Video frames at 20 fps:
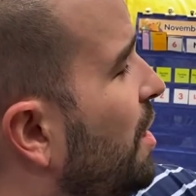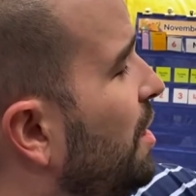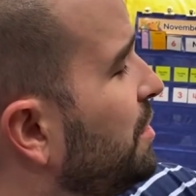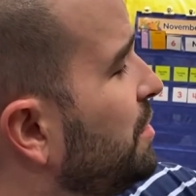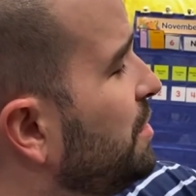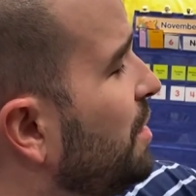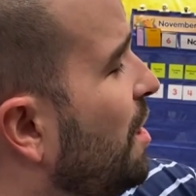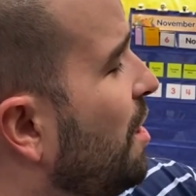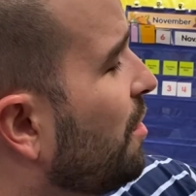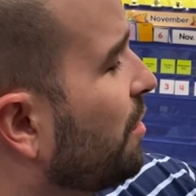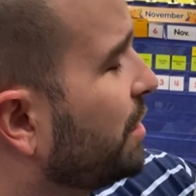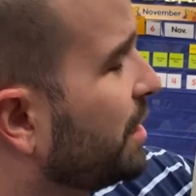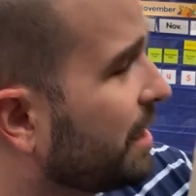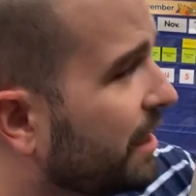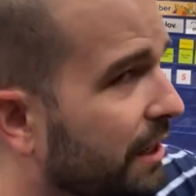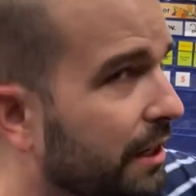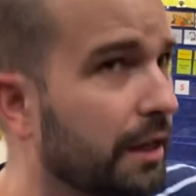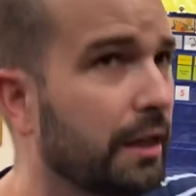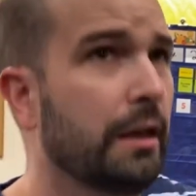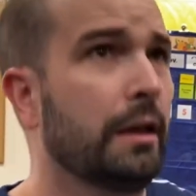a
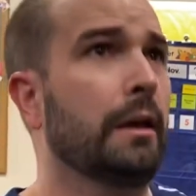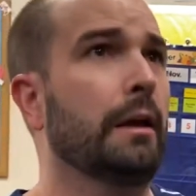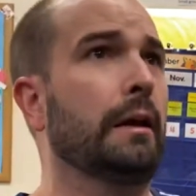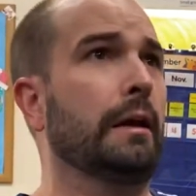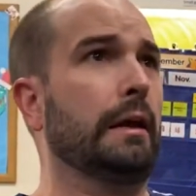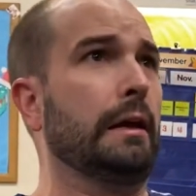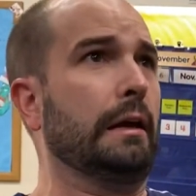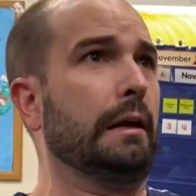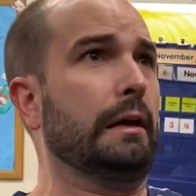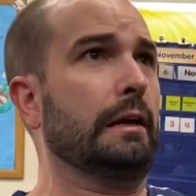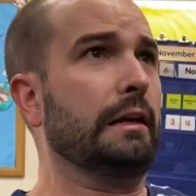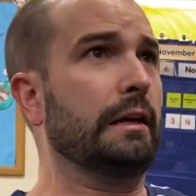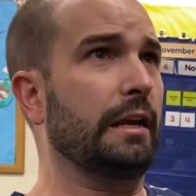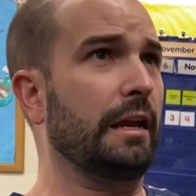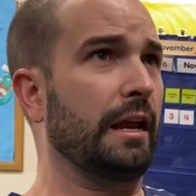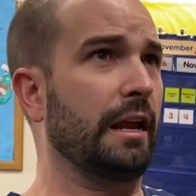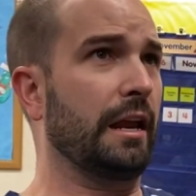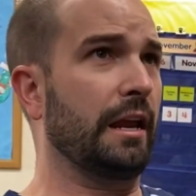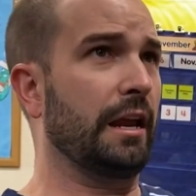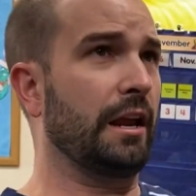donkey.
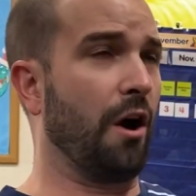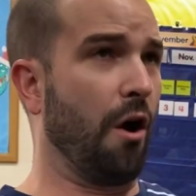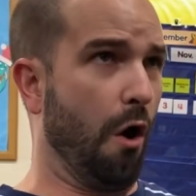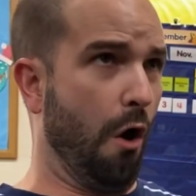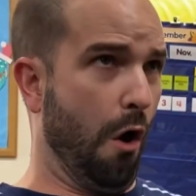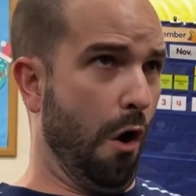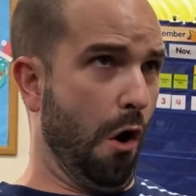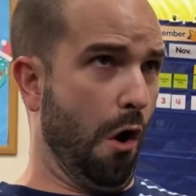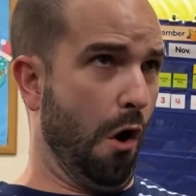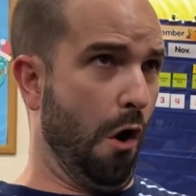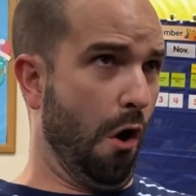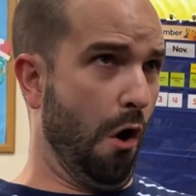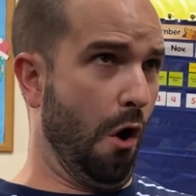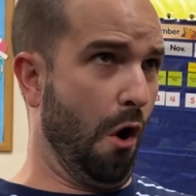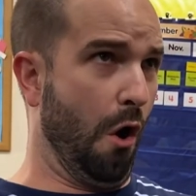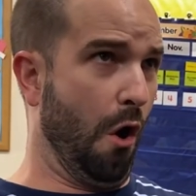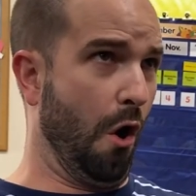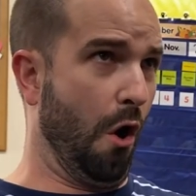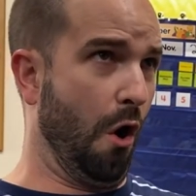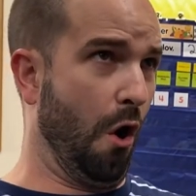
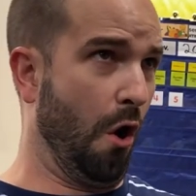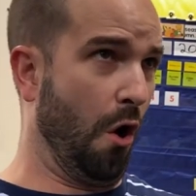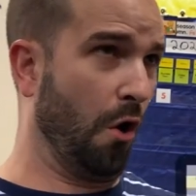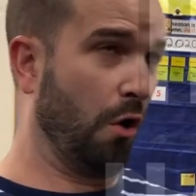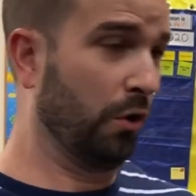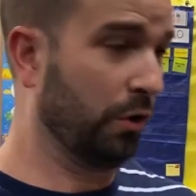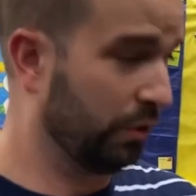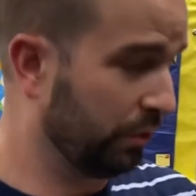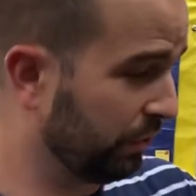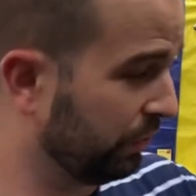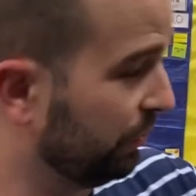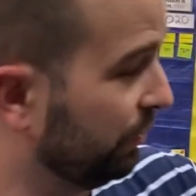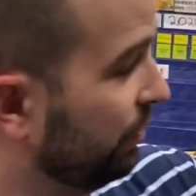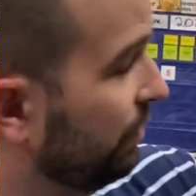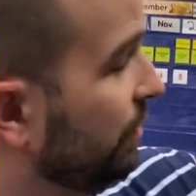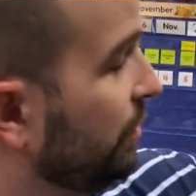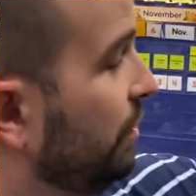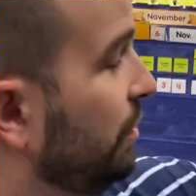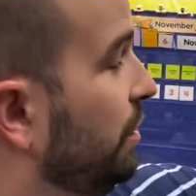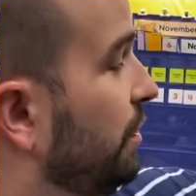Hee-haw!
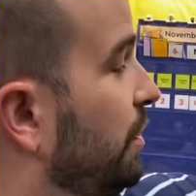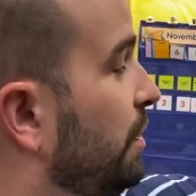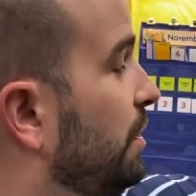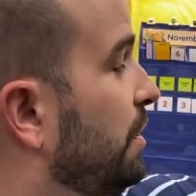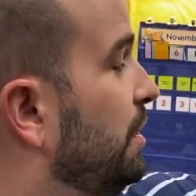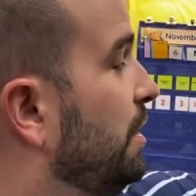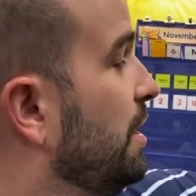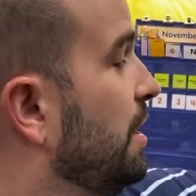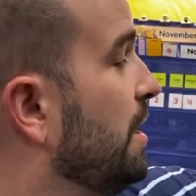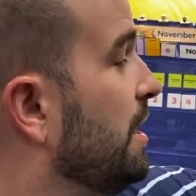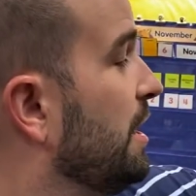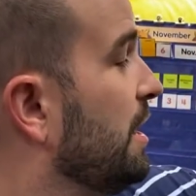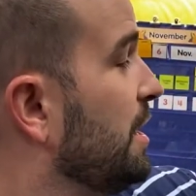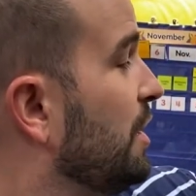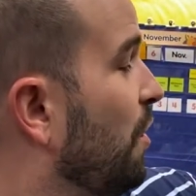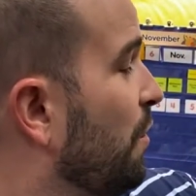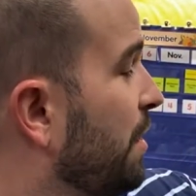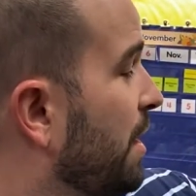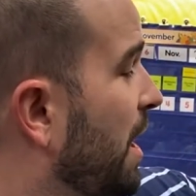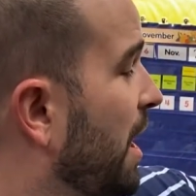He
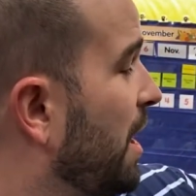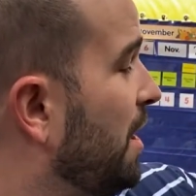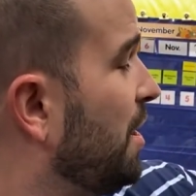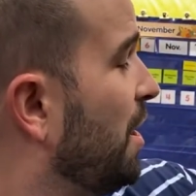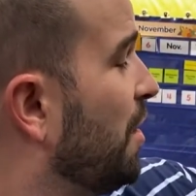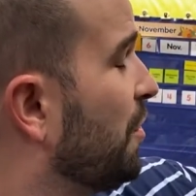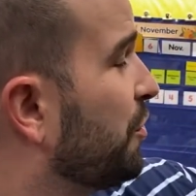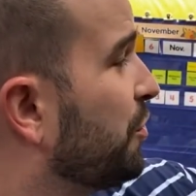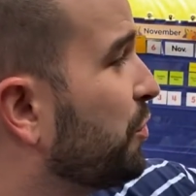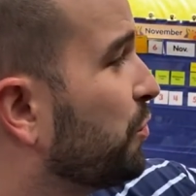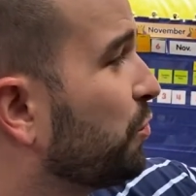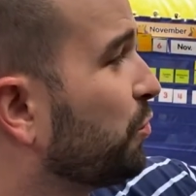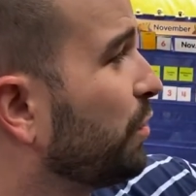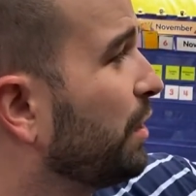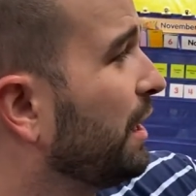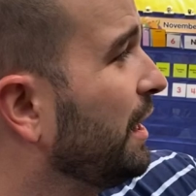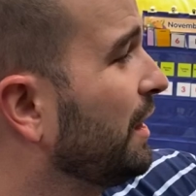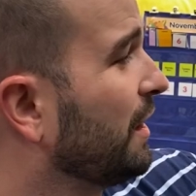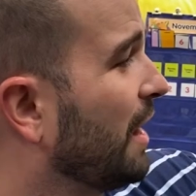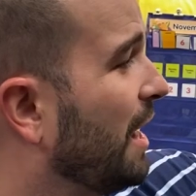only had
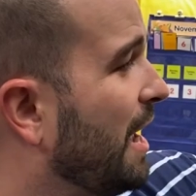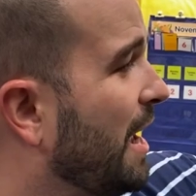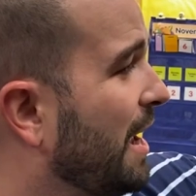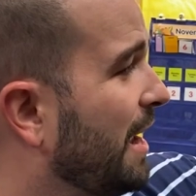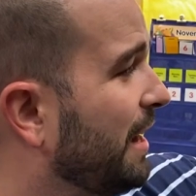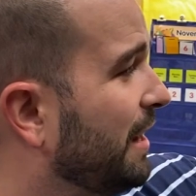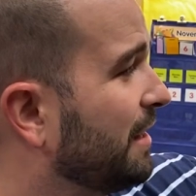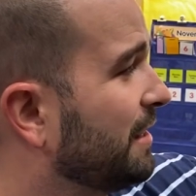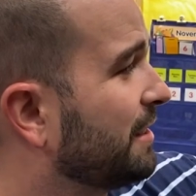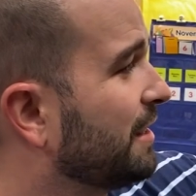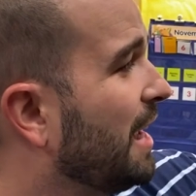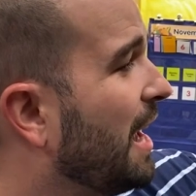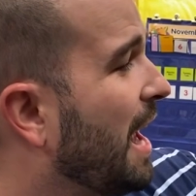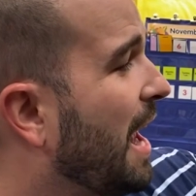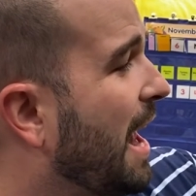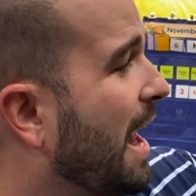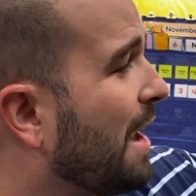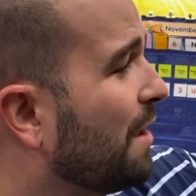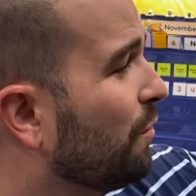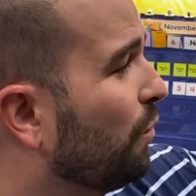three legs
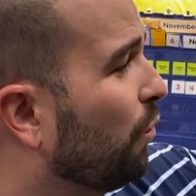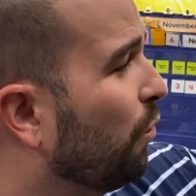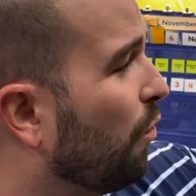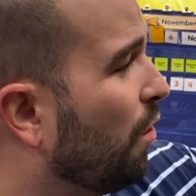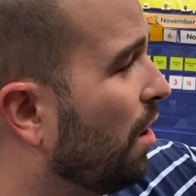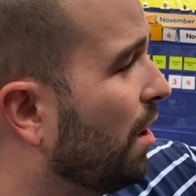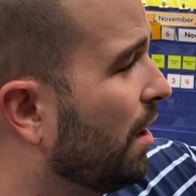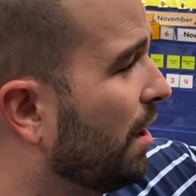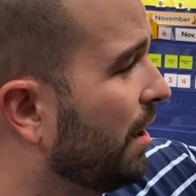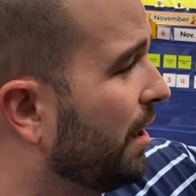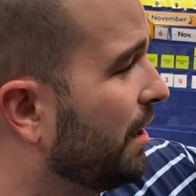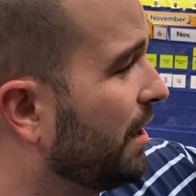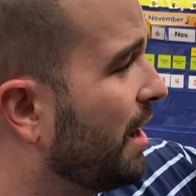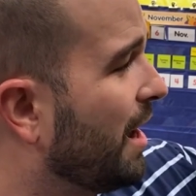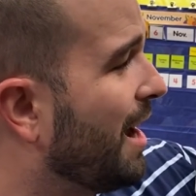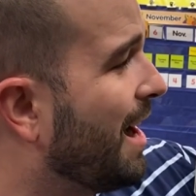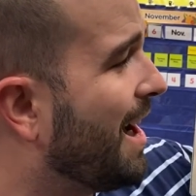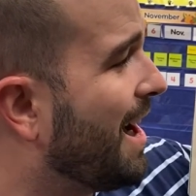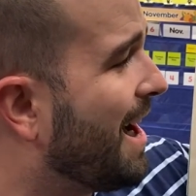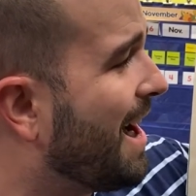and one
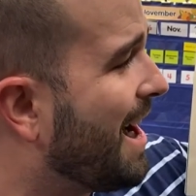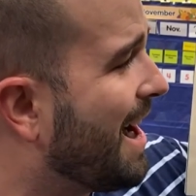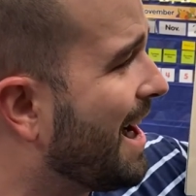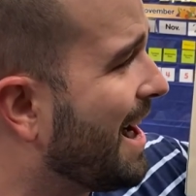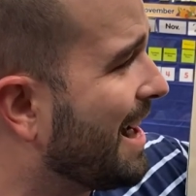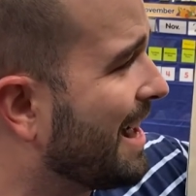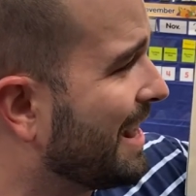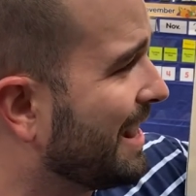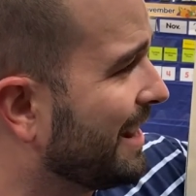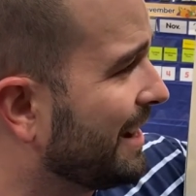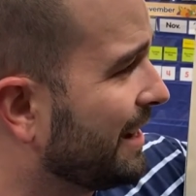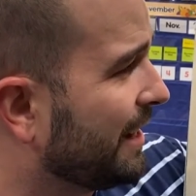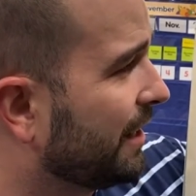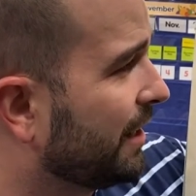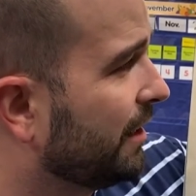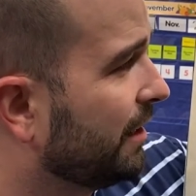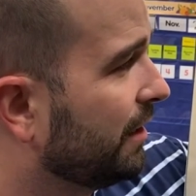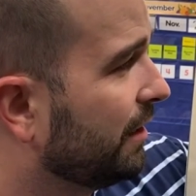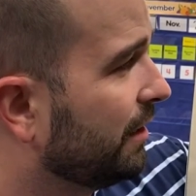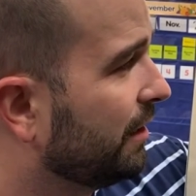eye.
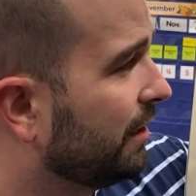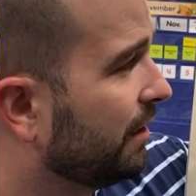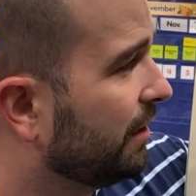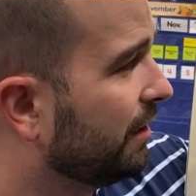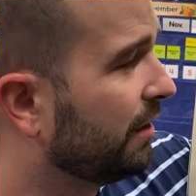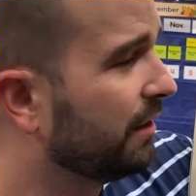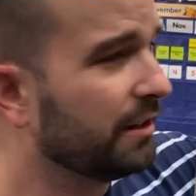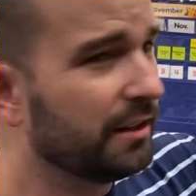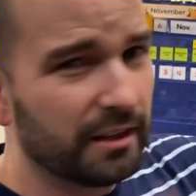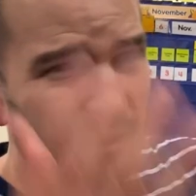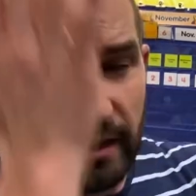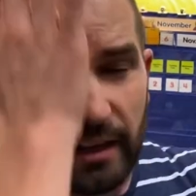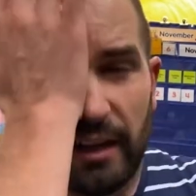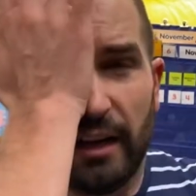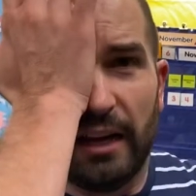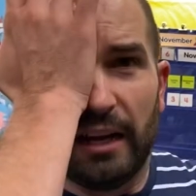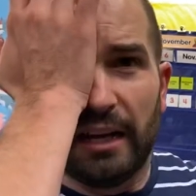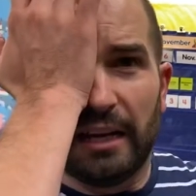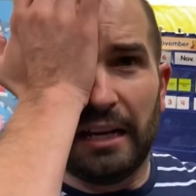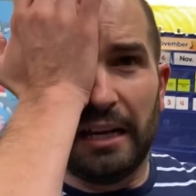
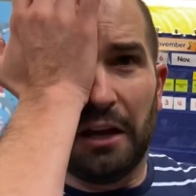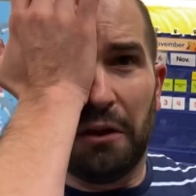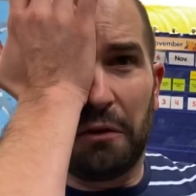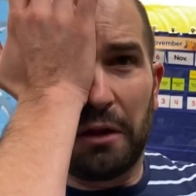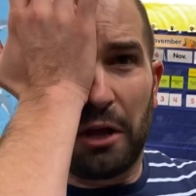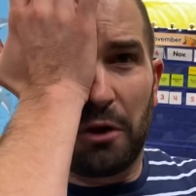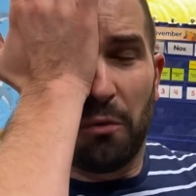He only had one